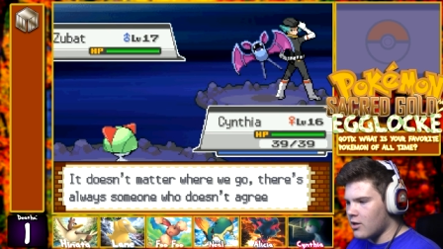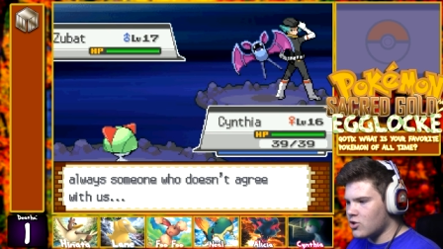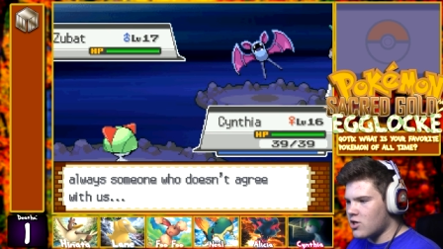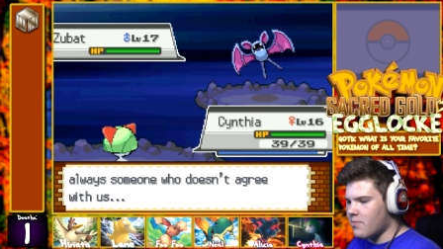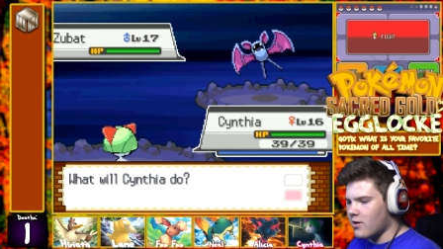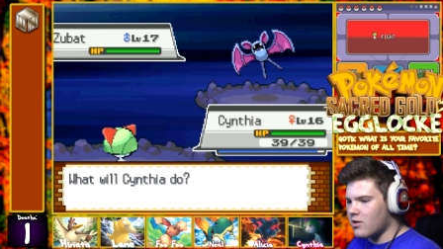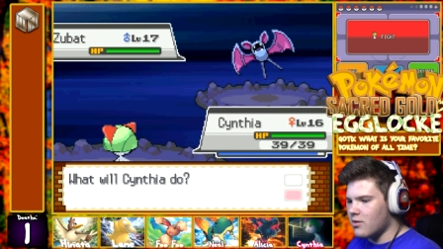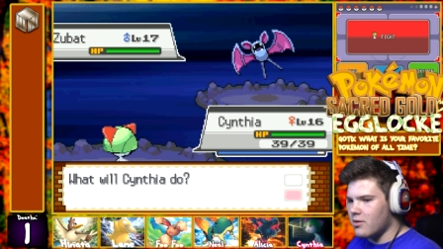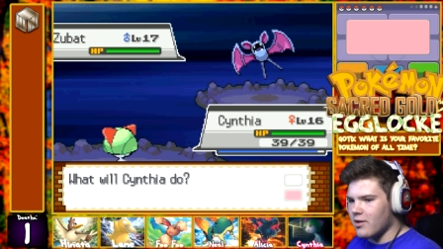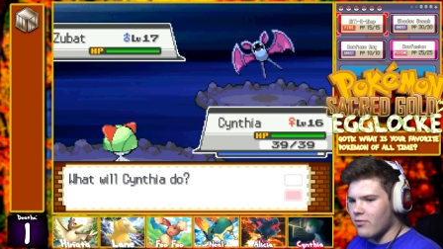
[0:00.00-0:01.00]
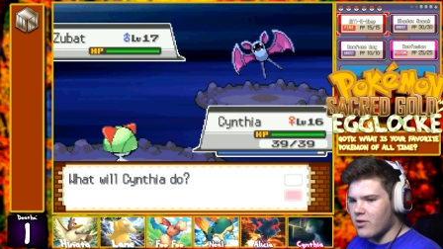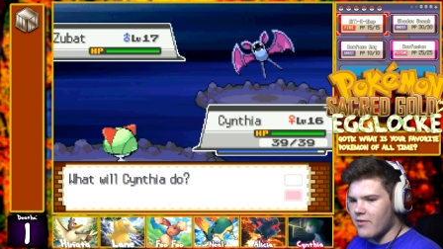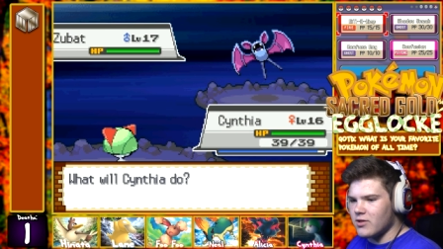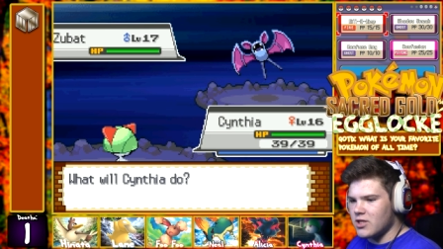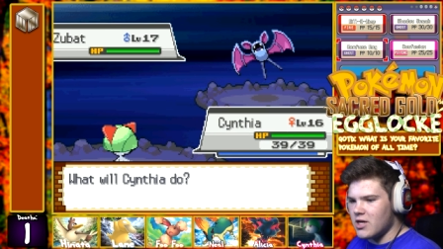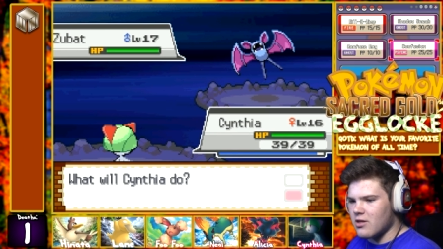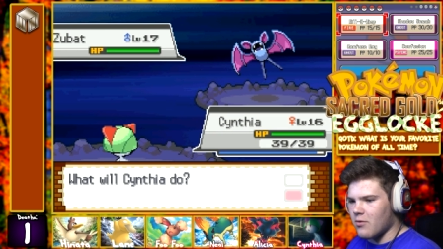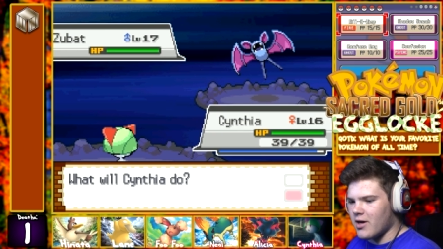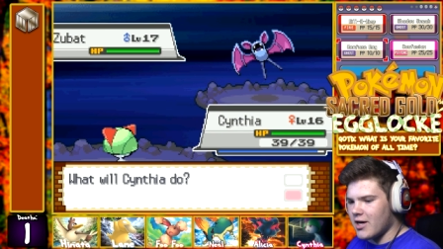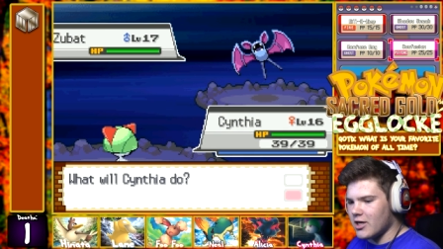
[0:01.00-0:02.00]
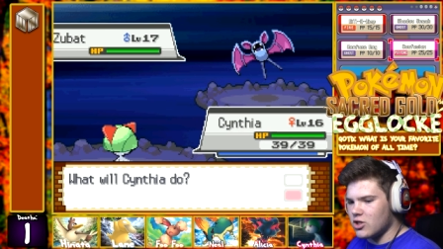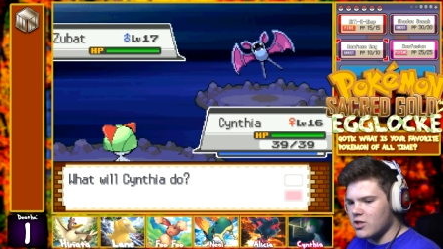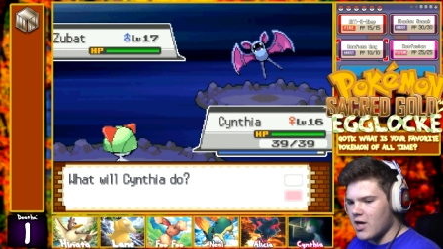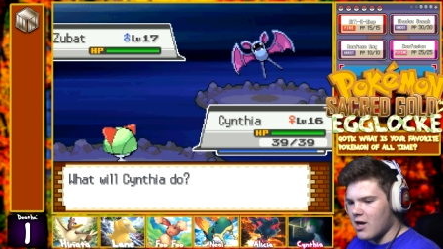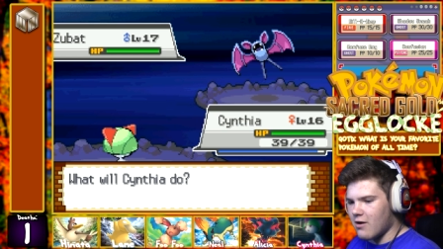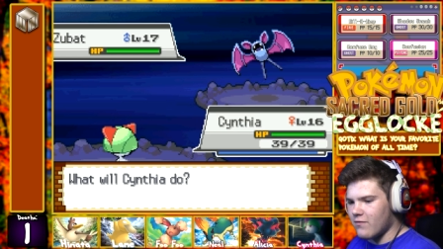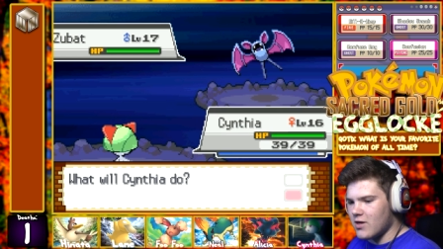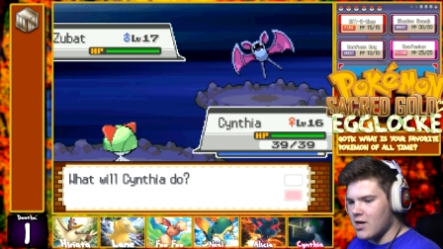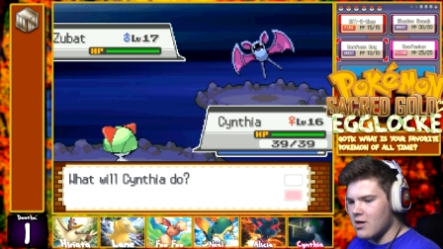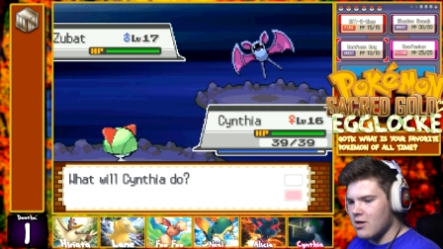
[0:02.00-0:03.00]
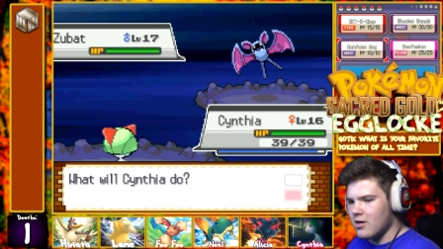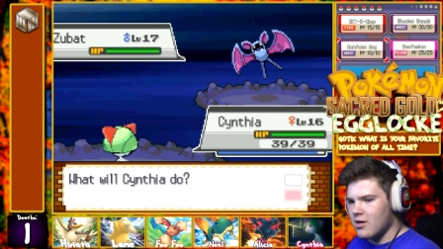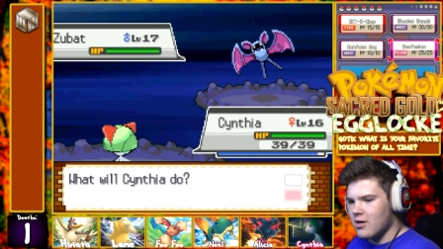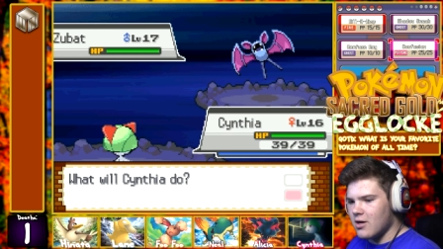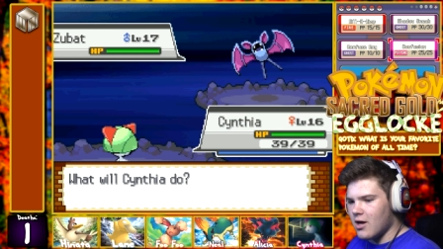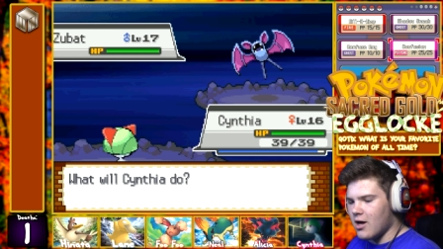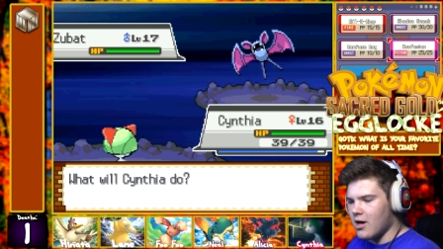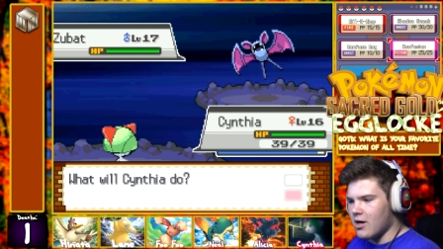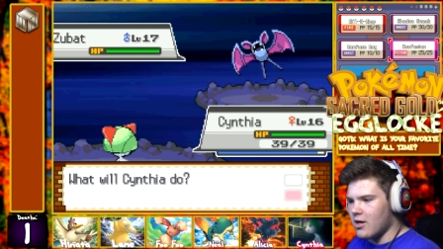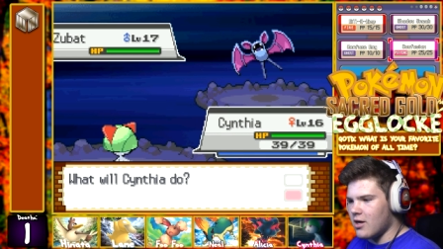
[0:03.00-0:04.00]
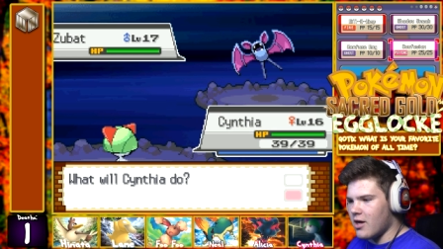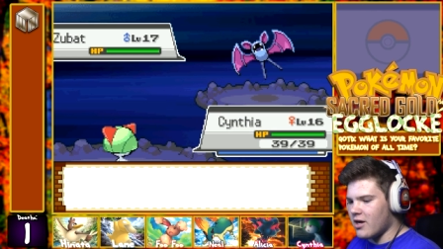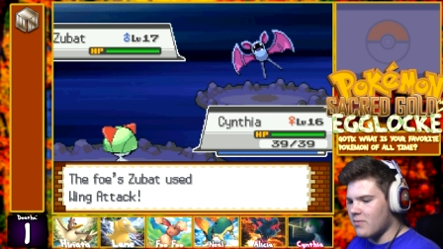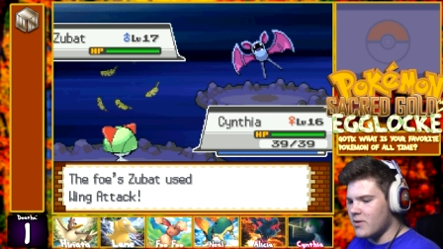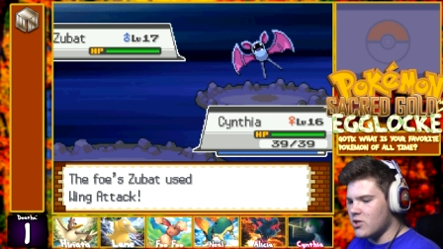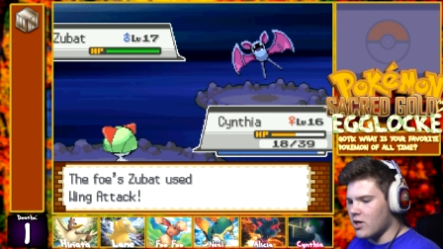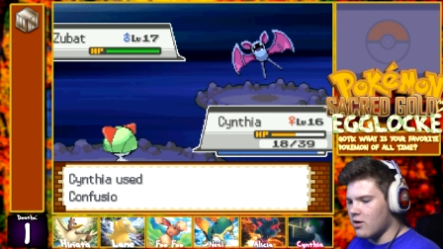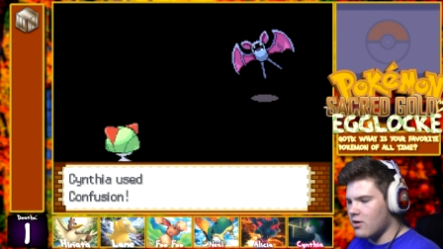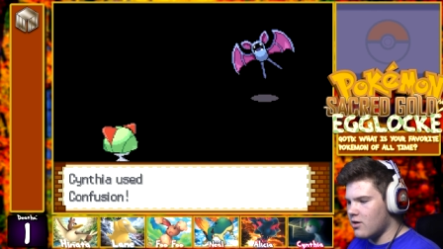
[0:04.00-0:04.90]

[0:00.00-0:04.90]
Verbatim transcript: She's about to be level 17, so I can actually take off the uh, XP share.